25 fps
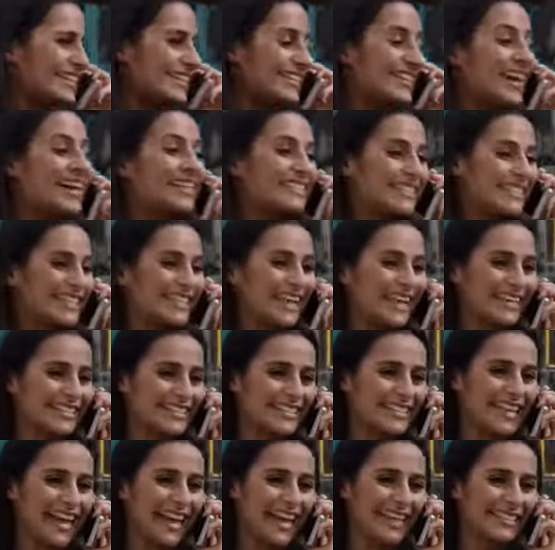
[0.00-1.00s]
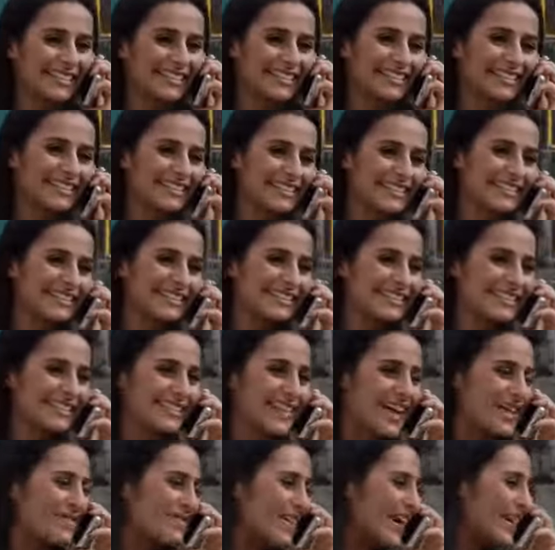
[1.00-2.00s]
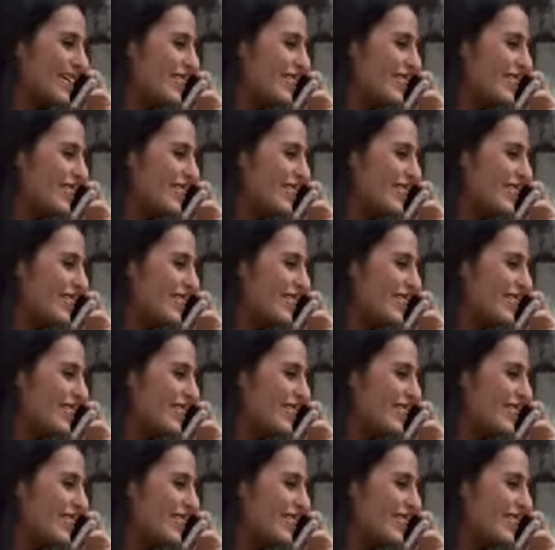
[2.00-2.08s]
I'll see you later, okay? Bye.